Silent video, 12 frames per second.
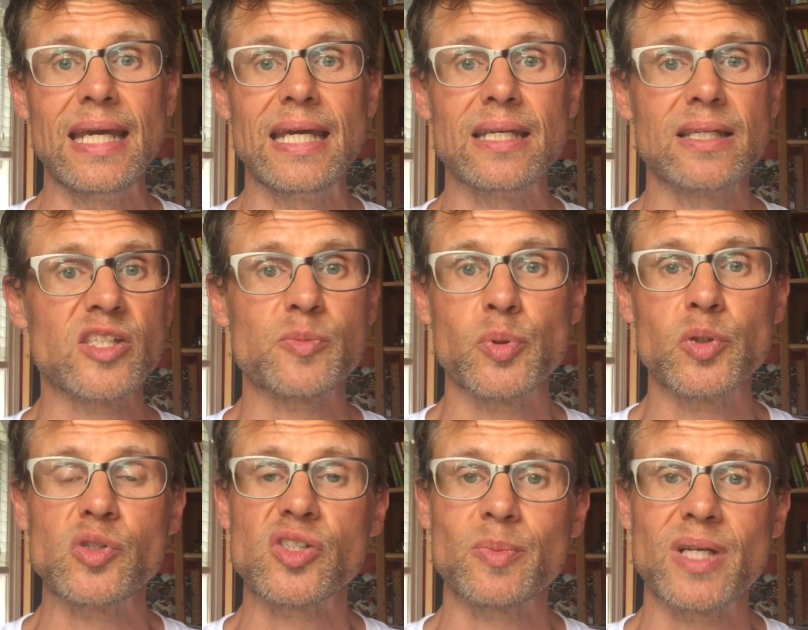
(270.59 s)
and let's
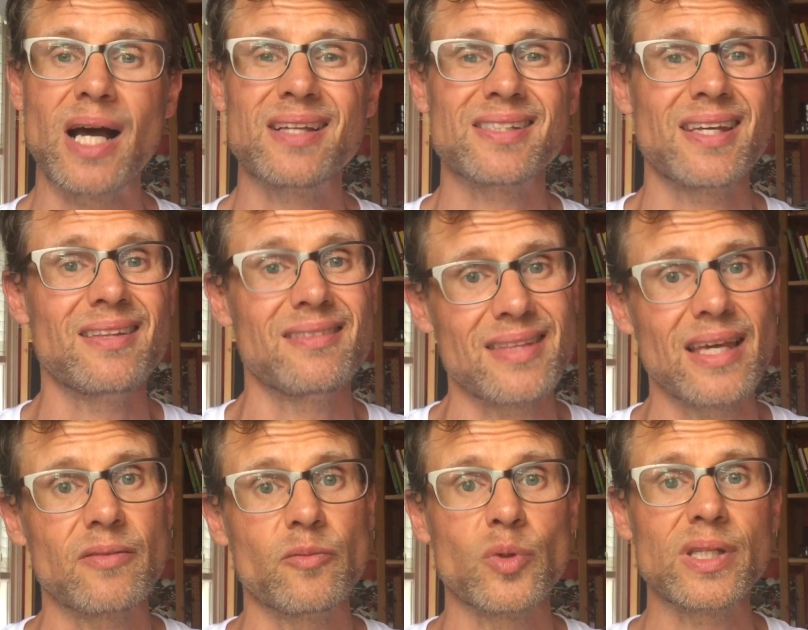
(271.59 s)
produce some content
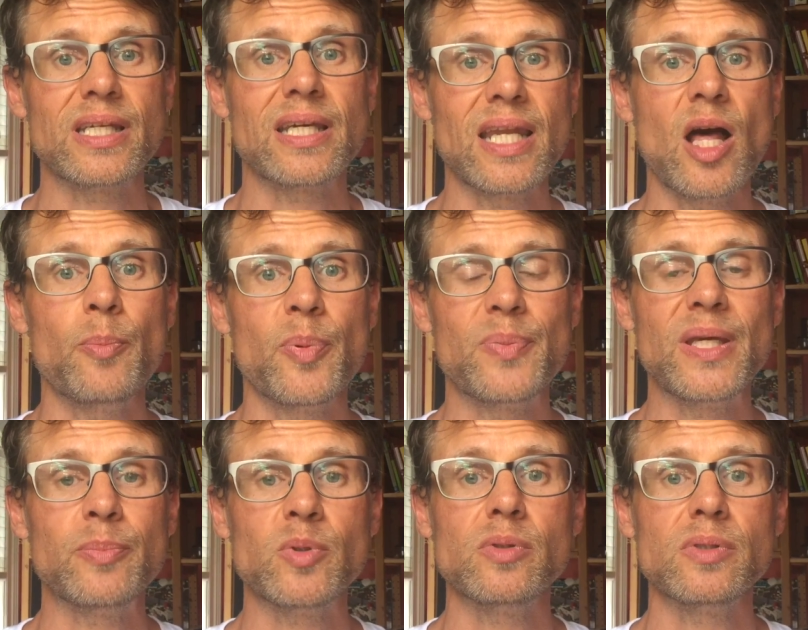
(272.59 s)
that really can help
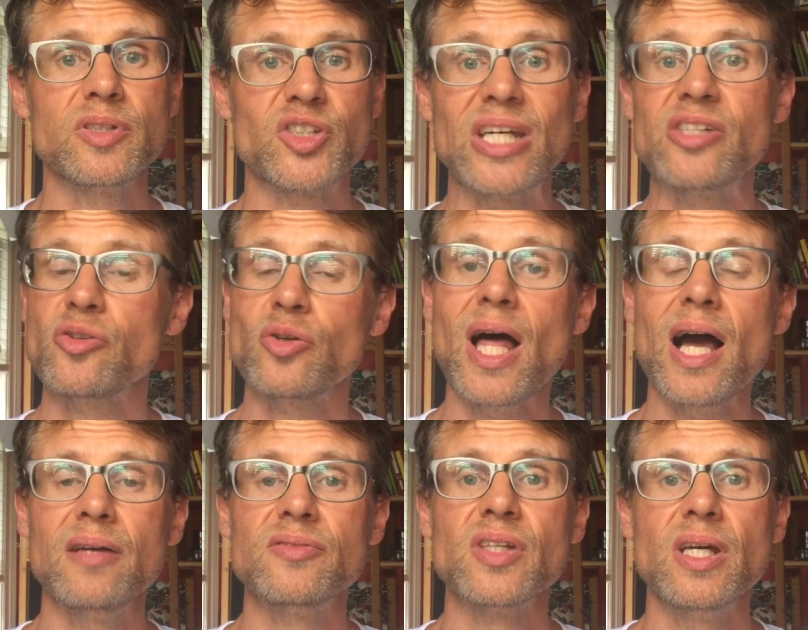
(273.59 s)
people change their
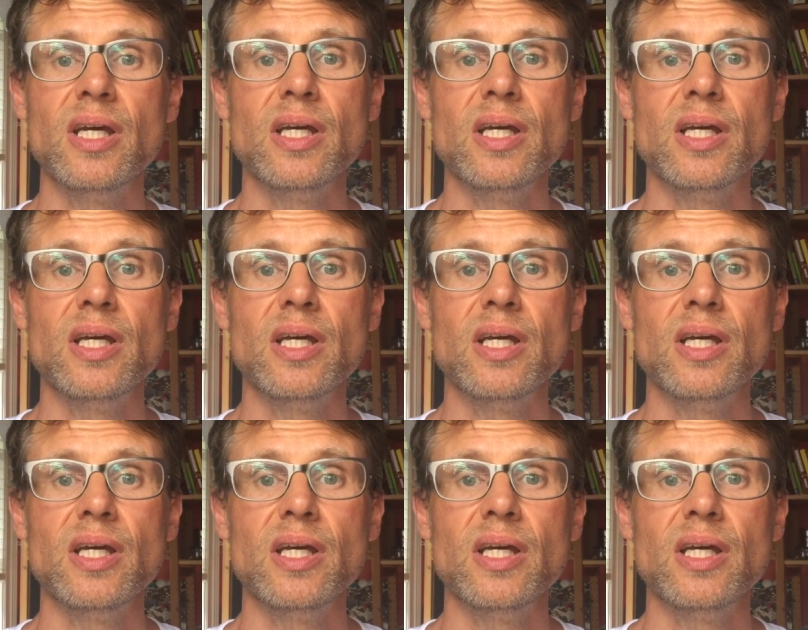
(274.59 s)
lives.